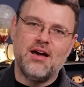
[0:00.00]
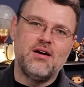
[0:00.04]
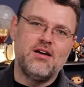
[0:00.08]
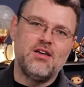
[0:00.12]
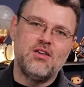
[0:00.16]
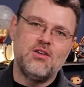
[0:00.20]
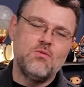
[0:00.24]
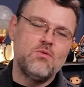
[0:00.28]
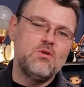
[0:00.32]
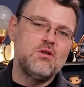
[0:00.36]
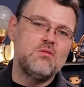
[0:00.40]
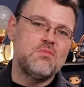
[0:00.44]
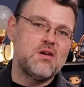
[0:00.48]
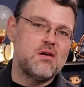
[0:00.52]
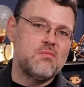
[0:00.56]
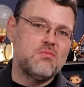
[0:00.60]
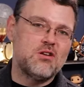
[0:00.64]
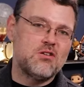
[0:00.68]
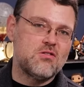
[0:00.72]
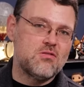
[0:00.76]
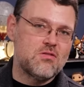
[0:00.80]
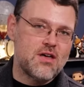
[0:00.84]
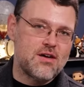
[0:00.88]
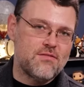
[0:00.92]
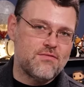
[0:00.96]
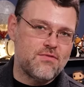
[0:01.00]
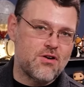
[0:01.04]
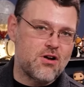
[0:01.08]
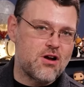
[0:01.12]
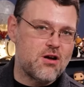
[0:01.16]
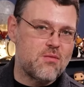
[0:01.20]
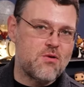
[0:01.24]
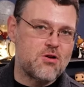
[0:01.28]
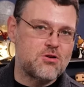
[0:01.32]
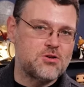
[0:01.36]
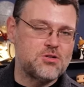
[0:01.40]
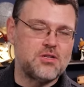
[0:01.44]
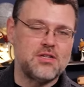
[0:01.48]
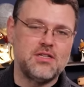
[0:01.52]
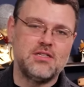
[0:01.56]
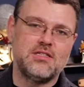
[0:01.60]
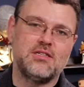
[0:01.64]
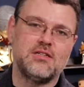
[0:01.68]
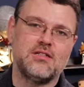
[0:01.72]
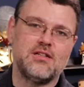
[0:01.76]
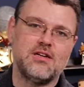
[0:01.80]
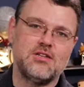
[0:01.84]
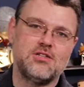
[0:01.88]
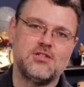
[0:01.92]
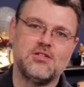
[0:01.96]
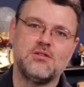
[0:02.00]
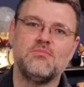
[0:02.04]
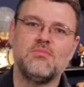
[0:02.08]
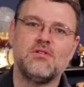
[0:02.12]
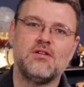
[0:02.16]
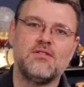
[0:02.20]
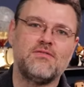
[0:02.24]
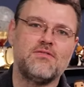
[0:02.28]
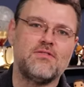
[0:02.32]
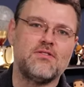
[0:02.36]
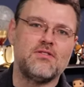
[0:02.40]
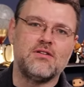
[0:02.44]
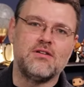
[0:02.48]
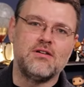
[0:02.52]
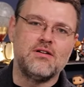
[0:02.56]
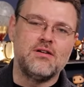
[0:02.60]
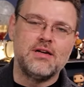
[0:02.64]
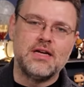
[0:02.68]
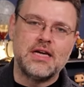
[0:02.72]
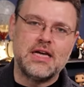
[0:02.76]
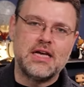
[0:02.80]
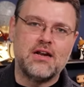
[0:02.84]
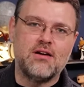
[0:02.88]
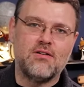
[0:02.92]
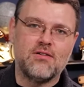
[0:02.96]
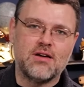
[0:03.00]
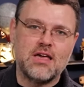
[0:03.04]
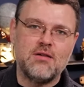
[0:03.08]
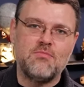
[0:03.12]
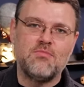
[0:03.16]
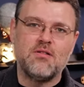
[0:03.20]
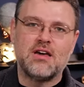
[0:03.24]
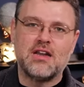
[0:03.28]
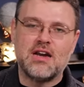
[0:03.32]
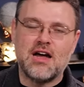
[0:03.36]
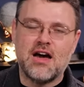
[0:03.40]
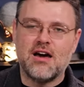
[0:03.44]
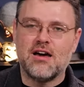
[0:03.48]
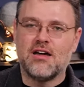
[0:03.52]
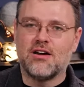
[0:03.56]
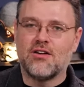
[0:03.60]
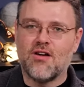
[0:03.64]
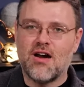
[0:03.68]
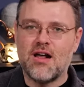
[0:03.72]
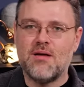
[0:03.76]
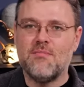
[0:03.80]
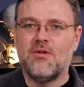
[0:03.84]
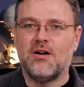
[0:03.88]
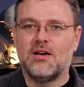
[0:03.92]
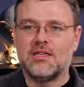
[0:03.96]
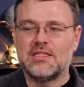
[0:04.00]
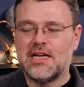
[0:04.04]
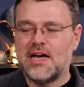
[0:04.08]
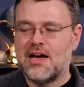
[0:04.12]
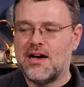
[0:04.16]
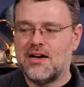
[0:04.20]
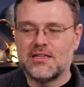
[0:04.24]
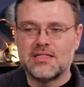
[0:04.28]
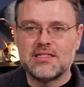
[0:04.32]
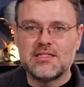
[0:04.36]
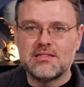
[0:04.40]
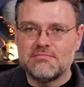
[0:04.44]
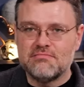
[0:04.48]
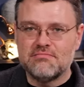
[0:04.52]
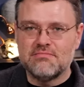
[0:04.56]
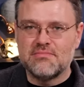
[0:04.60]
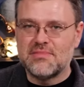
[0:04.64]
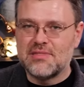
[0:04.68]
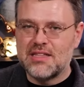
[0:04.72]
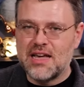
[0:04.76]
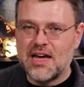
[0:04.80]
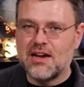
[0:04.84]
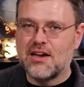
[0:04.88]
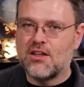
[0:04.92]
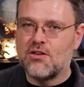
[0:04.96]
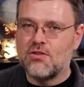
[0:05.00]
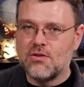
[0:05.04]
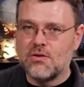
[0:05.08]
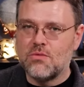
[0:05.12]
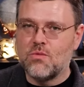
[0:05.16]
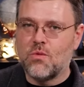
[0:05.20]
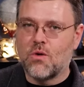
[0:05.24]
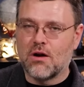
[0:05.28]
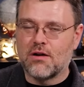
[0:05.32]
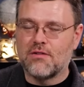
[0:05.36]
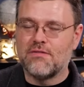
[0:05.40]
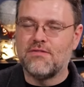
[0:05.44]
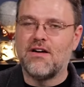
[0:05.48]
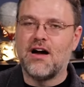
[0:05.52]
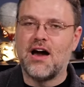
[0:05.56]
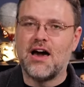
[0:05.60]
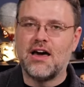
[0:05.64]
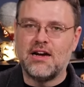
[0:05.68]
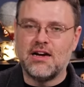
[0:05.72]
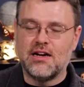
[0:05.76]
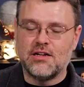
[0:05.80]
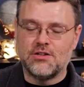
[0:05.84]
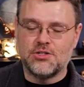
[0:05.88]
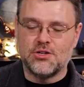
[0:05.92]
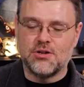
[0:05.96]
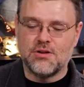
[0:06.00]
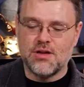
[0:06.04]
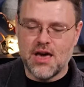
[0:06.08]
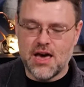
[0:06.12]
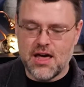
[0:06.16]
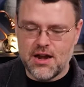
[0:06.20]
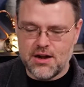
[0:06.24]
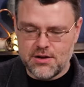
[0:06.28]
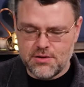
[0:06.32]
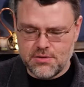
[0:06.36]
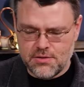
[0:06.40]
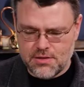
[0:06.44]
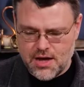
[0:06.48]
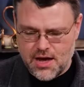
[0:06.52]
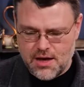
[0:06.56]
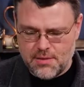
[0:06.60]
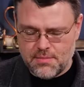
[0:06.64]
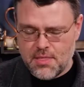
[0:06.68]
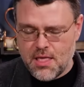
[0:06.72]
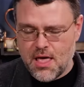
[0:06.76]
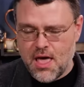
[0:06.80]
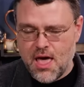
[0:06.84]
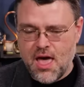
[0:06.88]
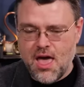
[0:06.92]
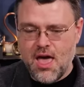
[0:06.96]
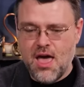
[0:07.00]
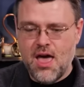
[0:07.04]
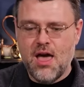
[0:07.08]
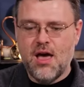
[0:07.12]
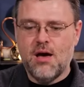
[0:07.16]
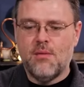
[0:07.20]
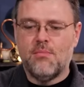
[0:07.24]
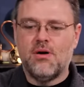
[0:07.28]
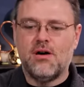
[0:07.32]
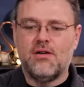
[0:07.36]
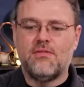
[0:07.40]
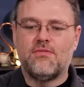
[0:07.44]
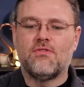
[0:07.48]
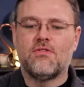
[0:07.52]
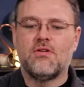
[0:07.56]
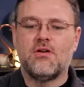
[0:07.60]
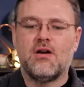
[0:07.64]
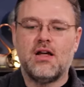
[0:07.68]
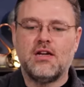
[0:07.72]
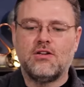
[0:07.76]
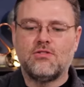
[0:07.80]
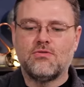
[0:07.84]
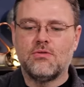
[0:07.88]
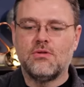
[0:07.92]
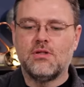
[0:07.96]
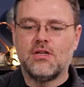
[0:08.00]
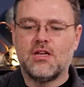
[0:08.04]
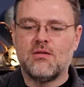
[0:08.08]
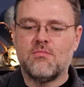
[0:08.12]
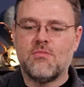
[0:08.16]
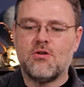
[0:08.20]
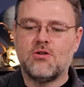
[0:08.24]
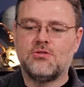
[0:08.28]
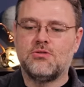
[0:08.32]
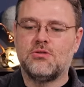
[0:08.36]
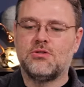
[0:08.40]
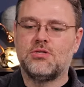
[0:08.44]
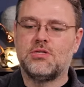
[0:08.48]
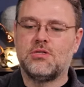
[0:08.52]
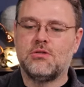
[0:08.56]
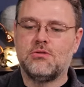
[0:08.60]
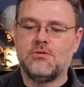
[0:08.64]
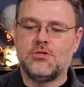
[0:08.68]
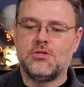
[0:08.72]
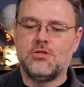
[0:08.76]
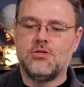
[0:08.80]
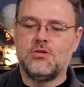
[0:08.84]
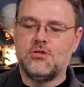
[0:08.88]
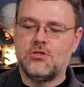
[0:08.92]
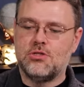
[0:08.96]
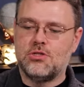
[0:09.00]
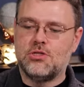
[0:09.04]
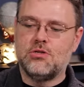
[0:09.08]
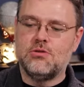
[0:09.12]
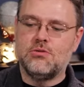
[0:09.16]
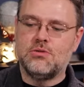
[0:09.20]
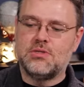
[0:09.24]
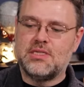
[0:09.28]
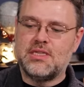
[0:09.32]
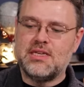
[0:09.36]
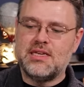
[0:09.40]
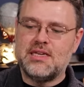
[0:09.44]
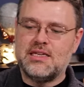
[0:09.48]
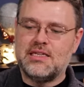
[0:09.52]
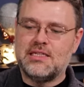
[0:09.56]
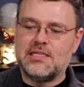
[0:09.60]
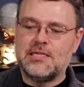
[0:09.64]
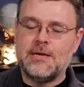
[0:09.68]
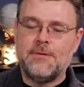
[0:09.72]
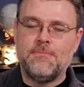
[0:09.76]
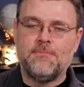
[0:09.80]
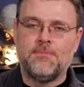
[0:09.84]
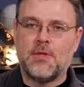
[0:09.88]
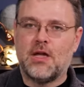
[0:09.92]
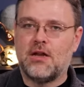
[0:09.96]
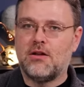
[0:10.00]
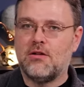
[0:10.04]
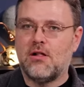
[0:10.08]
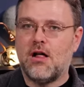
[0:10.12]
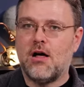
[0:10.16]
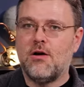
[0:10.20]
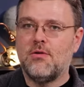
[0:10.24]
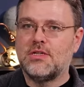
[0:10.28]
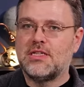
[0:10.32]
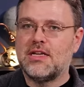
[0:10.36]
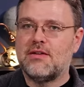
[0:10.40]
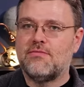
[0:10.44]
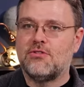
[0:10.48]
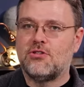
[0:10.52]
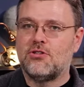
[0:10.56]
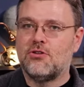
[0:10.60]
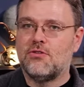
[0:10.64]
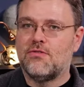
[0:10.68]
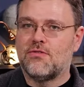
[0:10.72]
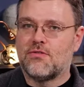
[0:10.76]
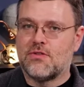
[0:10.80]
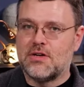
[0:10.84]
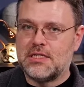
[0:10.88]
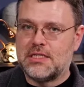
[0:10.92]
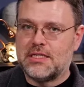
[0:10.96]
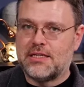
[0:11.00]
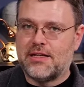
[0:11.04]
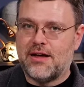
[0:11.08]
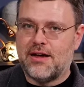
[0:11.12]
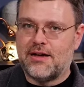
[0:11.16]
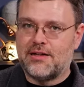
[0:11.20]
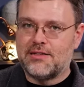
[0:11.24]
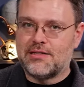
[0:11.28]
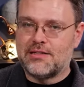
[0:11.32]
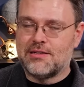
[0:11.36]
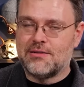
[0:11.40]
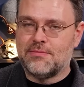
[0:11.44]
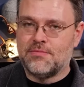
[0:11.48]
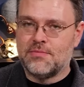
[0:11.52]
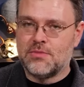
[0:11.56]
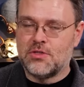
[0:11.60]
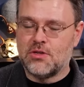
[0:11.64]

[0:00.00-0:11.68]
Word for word: You wouldn't be able to do that for a commercial installation, but for, you know, keeping an eye on grandma's house that could work fine, and I'll show you how to do that. But for a truly commercial solution, you just use these, and you'll always have the two free slots.